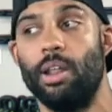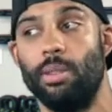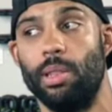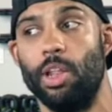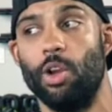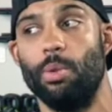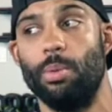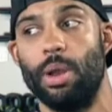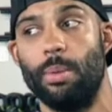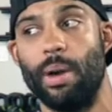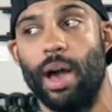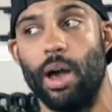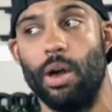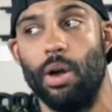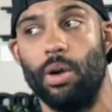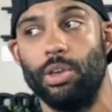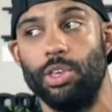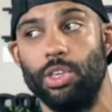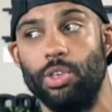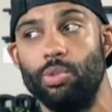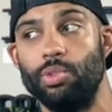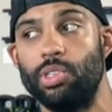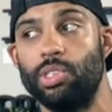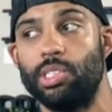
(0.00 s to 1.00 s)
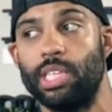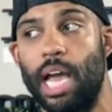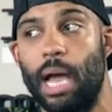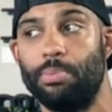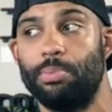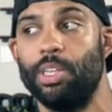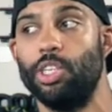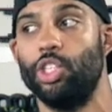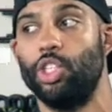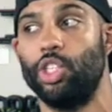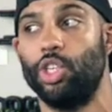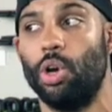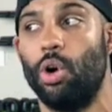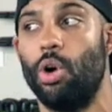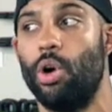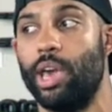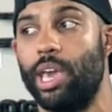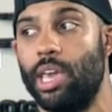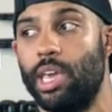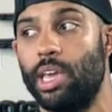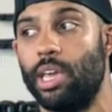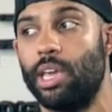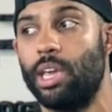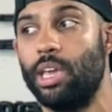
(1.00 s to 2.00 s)
that a little bit about, you stopped
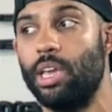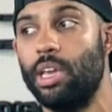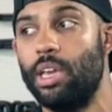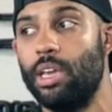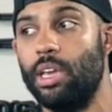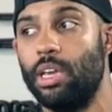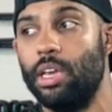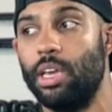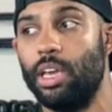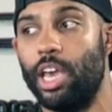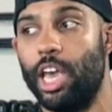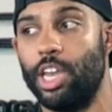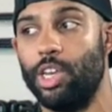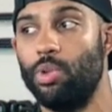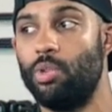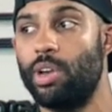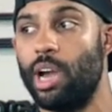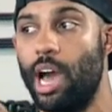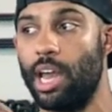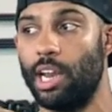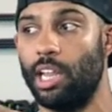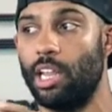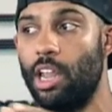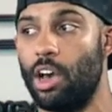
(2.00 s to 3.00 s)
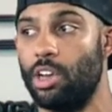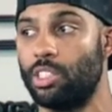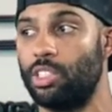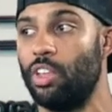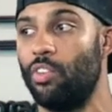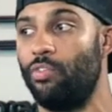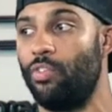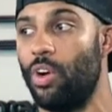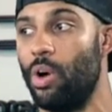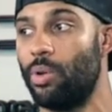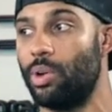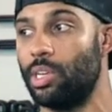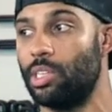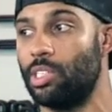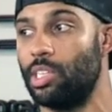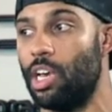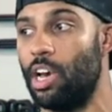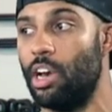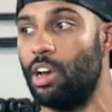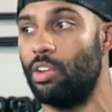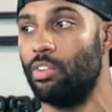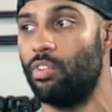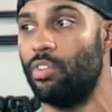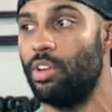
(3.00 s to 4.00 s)
enjoying and you kind of lost the focus
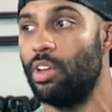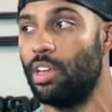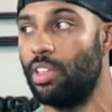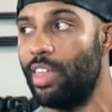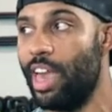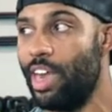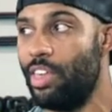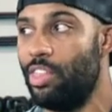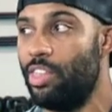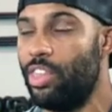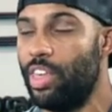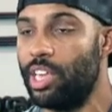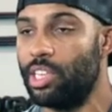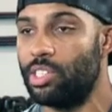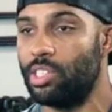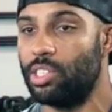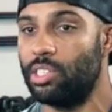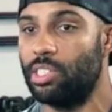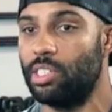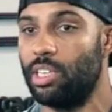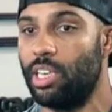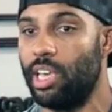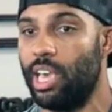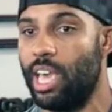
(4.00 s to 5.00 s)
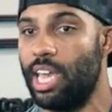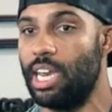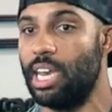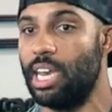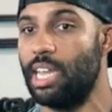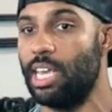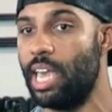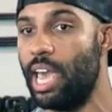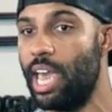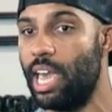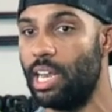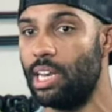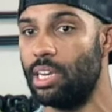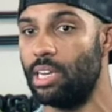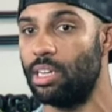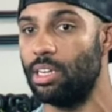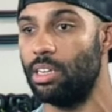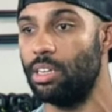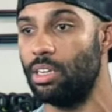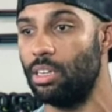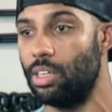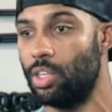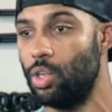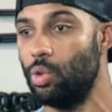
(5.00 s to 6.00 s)
of that this, in the end,
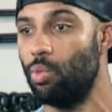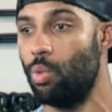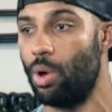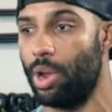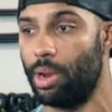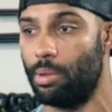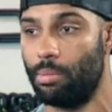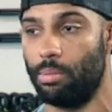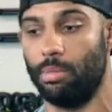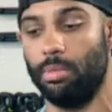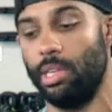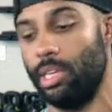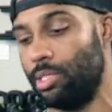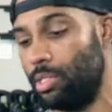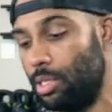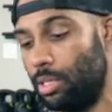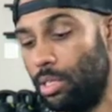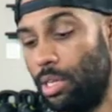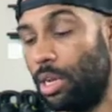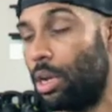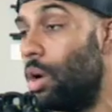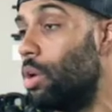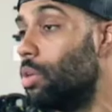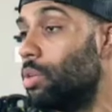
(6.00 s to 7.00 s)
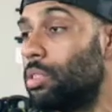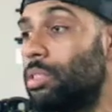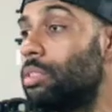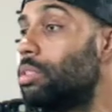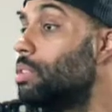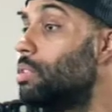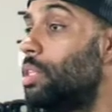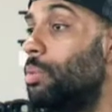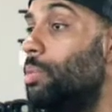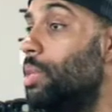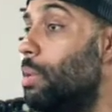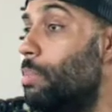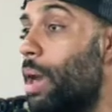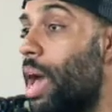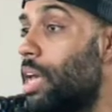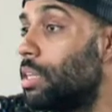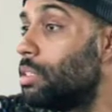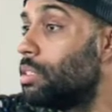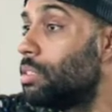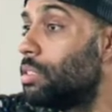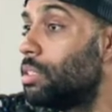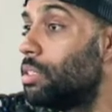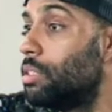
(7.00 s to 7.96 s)
you want to, listen, the goal is to be the best.